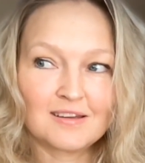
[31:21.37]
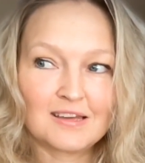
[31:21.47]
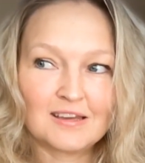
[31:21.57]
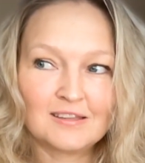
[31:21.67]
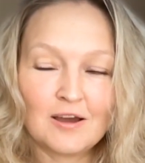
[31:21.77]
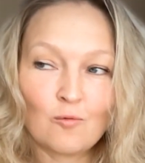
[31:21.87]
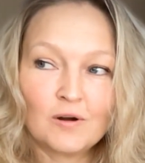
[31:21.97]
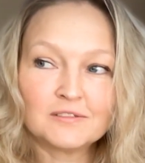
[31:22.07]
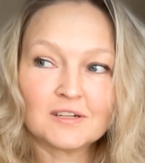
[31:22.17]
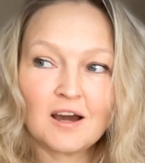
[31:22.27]
And I
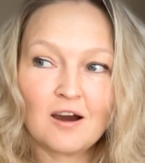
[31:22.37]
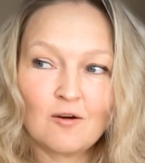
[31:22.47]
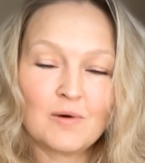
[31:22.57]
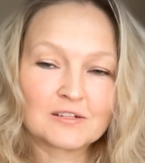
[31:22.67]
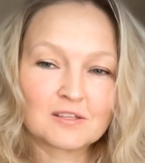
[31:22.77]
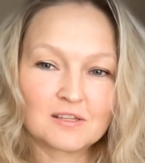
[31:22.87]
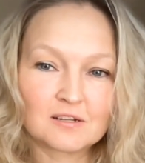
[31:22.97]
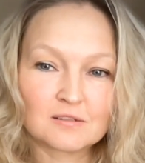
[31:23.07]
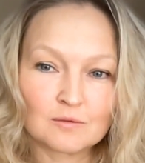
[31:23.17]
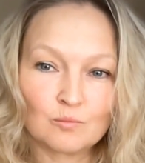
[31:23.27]
wonder how much that
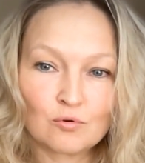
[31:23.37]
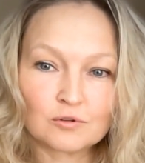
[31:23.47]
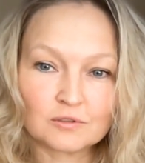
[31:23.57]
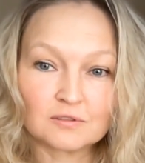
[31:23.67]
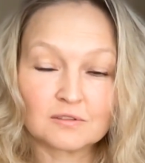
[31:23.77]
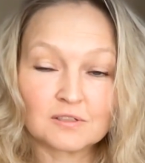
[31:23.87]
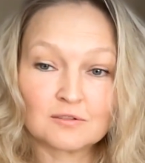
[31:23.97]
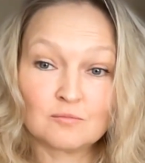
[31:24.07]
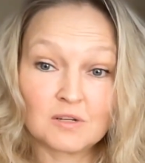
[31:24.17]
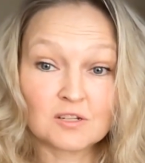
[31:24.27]
is important. As
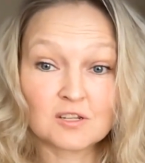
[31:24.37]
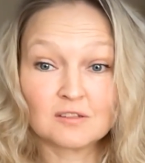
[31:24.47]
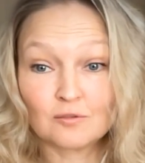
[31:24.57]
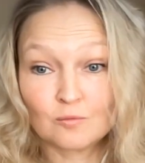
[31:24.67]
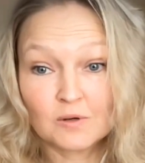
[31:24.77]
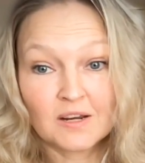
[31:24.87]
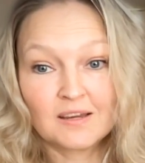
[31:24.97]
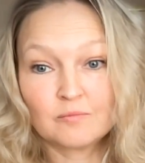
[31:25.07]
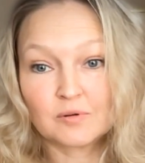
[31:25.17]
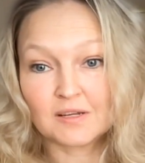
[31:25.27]
you mentioned, on one
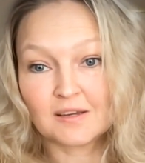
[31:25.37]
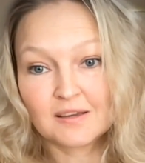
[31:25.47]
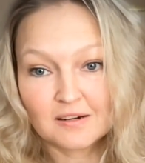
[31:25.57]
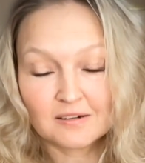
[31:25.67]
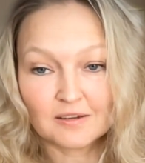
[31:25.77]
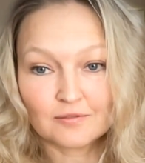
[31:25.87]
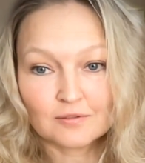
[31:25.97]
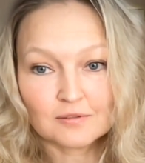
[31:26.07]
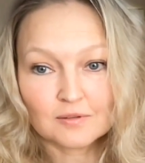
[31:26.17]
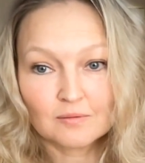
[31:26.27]
hand, bringing
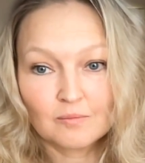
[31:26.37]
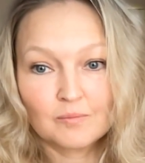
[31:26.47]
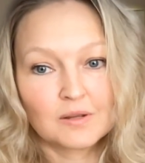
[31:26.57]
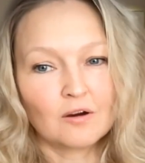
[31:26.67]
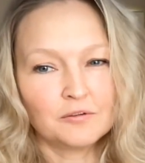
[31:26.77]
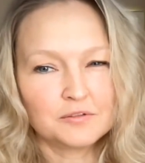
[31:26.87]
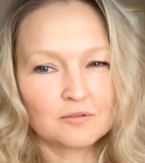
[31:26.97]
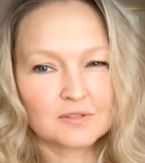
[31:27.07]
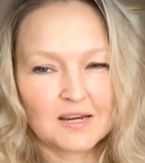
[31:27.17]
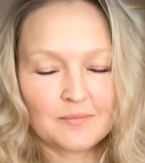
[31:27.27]
caregivers, but also
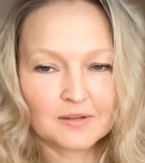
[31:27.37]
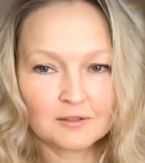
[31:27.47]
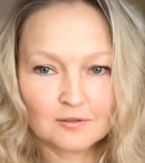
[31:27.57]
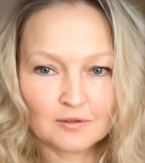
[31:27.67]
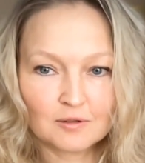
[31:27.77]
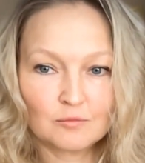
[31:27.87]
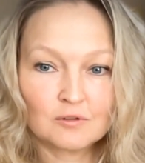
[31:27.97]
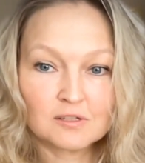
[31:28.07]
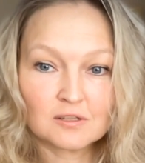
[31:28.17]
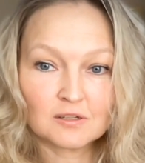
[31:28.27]
tapping into
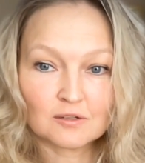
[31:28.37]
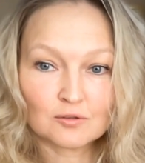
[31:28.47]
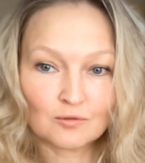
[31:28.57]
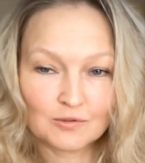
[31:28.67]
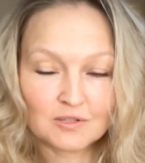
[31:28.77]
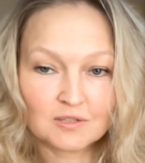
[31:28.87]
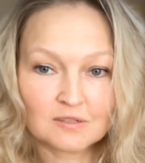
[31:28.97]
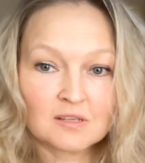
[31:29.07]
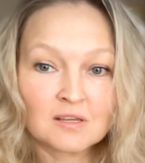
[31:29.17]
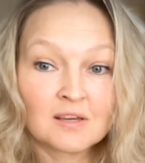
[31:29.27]
community
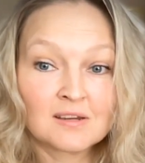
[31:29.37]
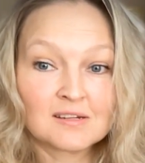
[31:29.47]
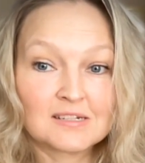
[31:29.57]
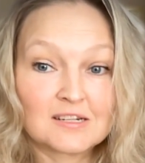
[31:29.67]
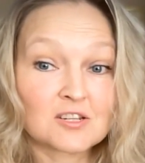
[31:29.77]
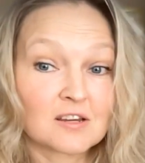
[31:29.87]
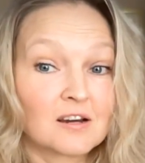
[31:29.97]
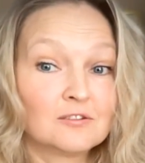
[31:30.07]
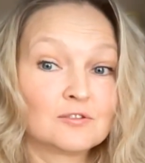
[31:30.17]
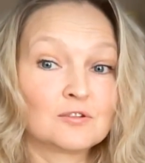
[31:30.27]
resources, reaching
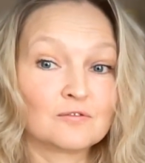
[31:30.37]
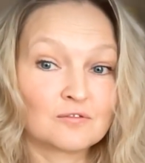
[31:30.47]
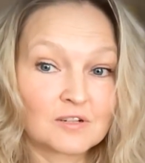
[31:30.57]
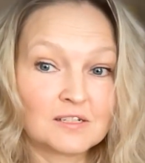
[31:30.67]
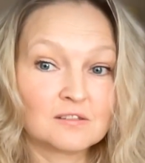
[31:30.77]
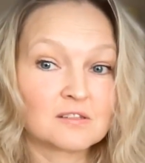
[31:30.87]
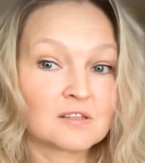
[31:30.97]
out to friends.